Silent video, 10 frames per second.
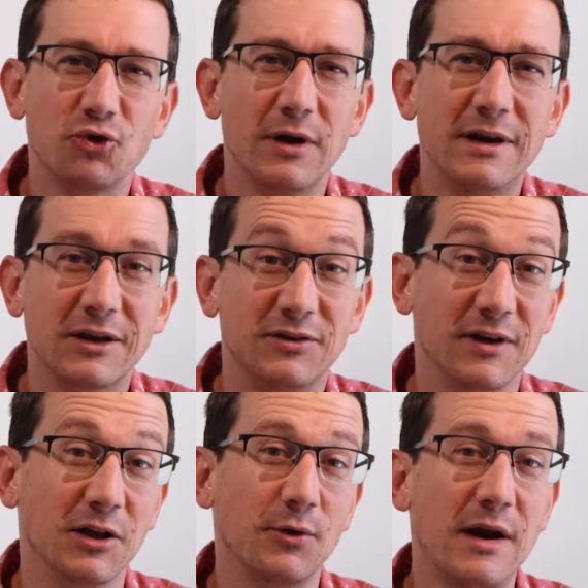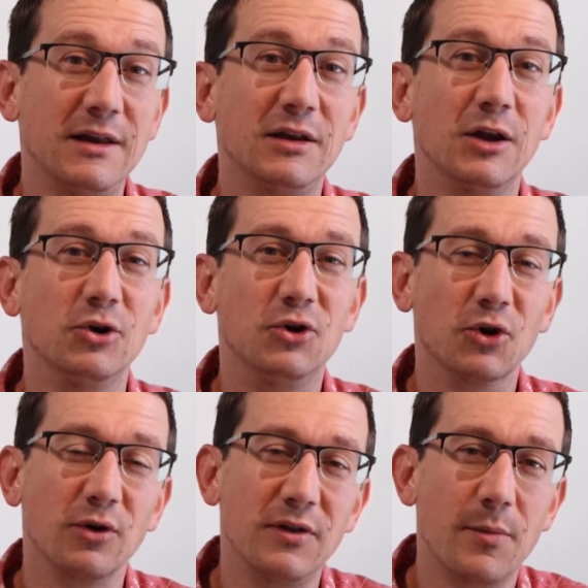trend accelerated
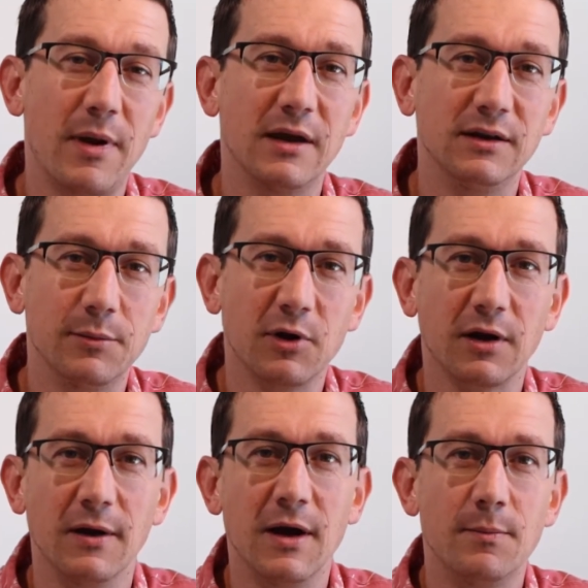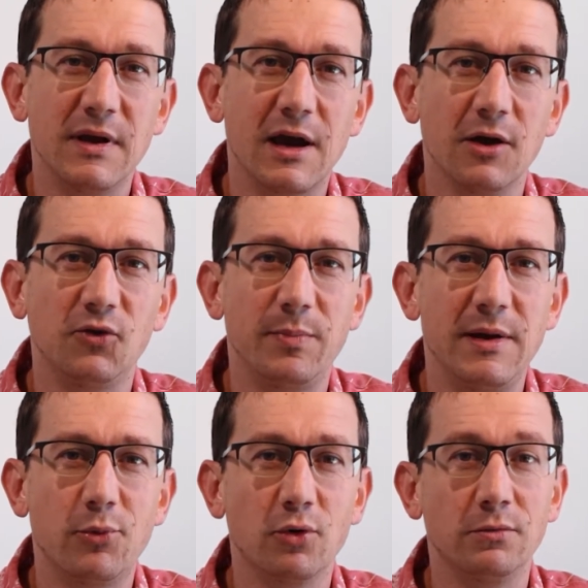during the pandemic because
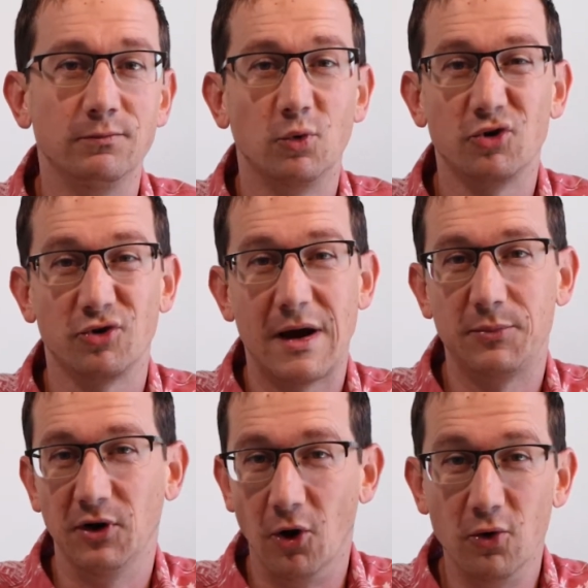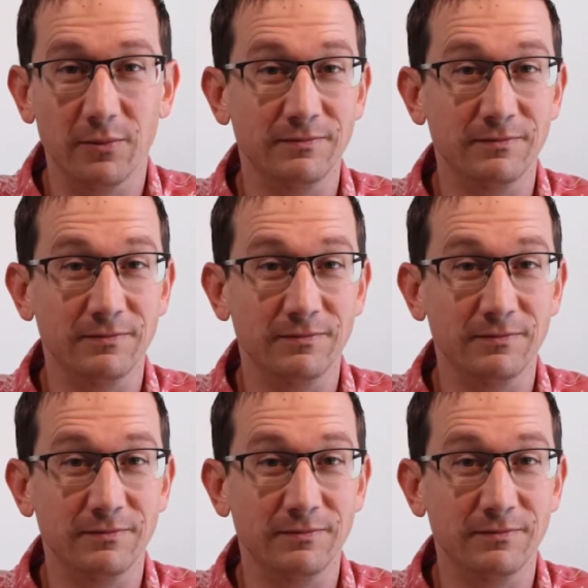people were trapped at home.